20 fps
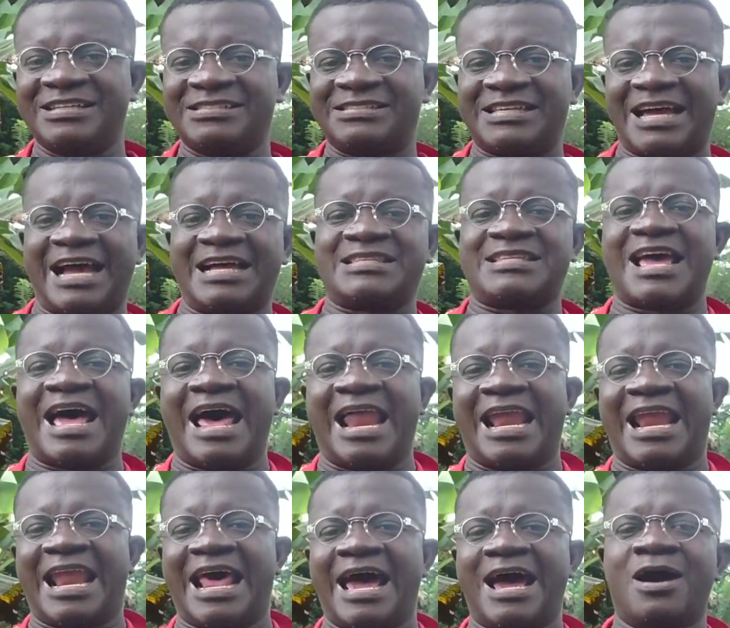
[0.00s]
that
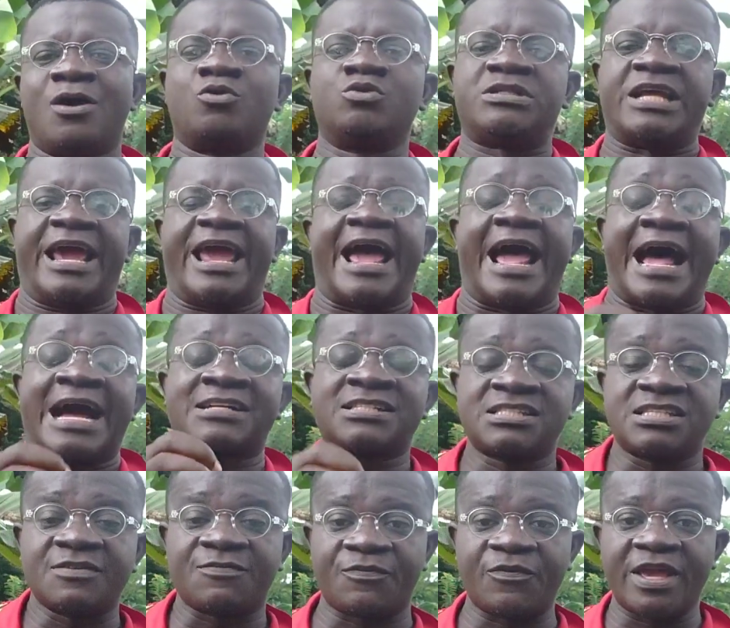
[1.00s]
allow the
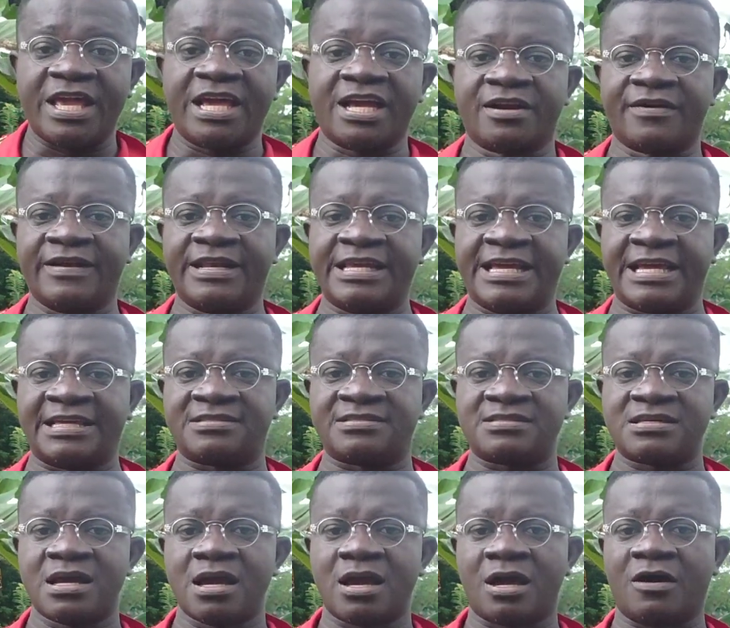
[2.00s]
active
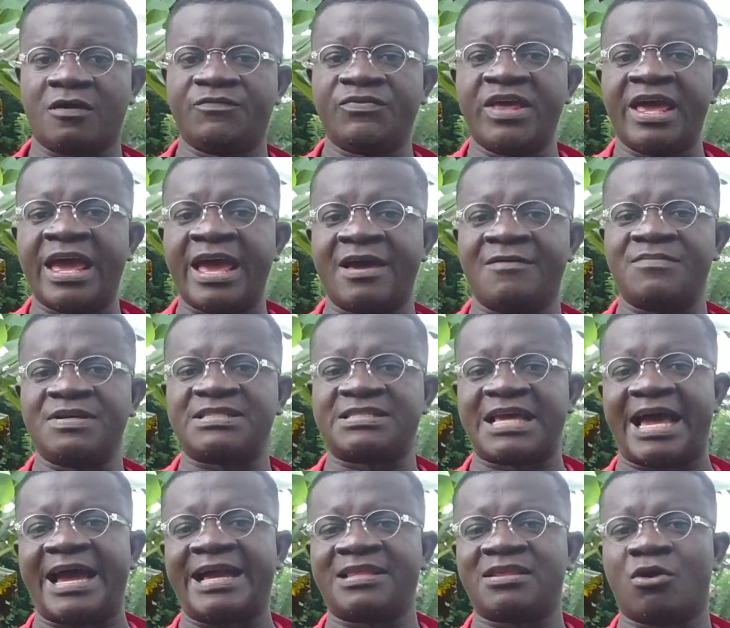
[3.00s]
ingredients of the
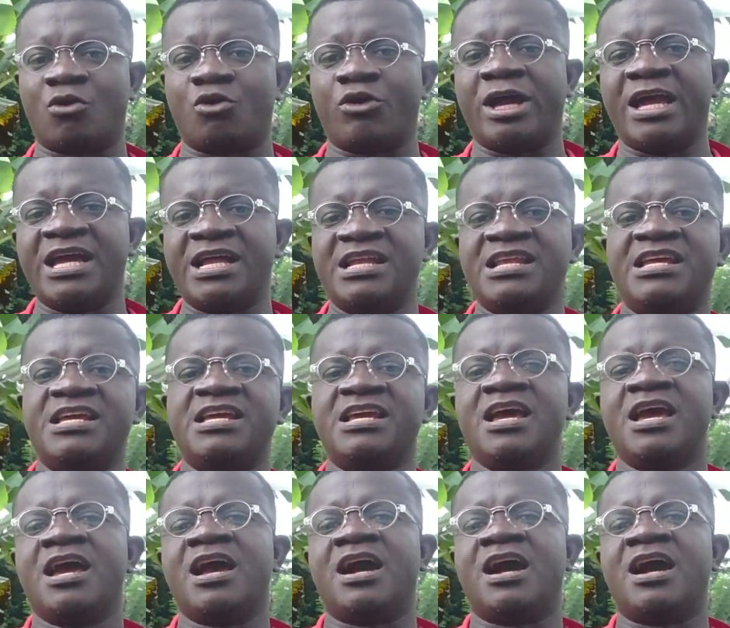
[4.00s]
herbicide or any